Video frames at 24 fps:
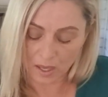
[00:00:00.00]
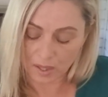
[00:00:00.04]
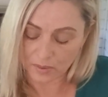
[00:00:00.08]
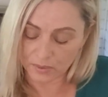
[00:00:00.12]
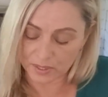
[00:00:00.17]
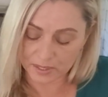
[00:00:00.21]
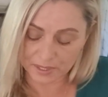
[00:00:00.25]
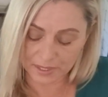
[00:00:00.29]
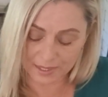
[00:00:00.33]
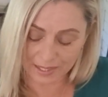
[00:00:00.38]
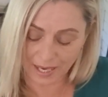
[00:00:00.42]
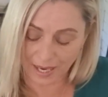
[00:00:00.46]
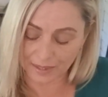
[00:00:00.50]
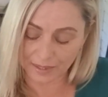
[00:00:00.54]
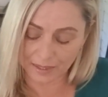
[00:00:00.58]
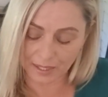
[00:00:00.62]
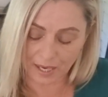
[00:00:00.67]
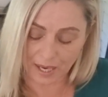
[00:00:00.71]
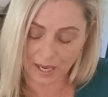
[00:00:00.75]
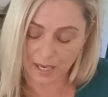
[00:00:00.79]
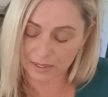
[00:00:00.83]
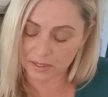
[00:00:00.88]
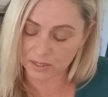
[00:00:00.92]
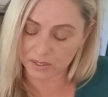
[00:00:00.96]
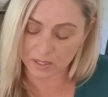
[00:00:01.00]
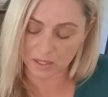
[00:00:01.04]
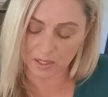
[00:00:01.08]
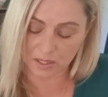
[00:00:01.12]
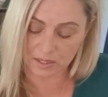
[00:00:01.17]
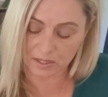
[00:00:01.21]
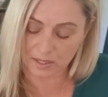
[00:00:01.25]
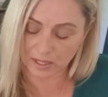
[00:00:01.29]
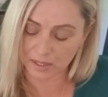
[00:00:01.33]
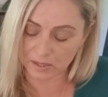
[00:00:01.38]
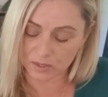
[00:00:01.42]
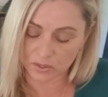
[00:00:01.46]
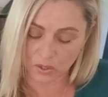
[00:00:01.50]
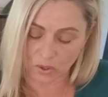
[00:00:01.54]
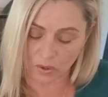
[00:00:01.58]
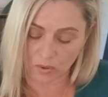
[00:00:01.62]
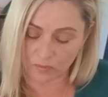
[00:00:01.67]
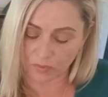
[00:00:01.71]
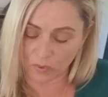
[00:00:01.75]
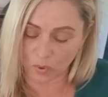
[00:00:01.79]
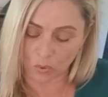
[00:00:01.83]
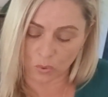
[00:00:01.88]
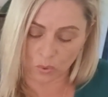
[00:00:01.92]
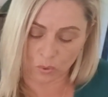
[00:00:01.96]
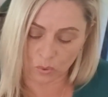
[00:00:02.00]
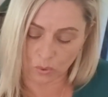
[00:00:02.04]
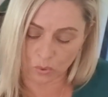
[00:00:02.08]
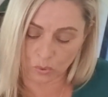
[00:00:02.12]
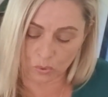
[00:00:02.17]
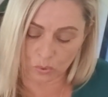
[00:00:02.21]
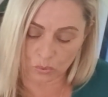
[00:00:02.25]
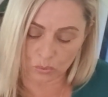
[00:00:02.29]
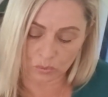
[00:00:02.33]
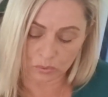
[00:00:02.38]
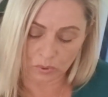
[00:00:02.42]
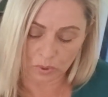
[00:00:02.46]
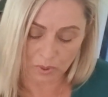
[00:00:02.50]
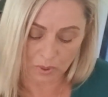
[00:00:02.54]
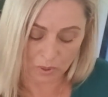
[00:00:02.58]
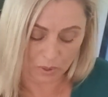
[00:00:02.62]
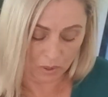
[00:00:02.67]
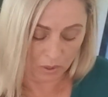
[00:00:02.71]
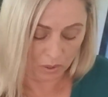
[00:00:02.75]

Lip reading: The Sun card, success over all.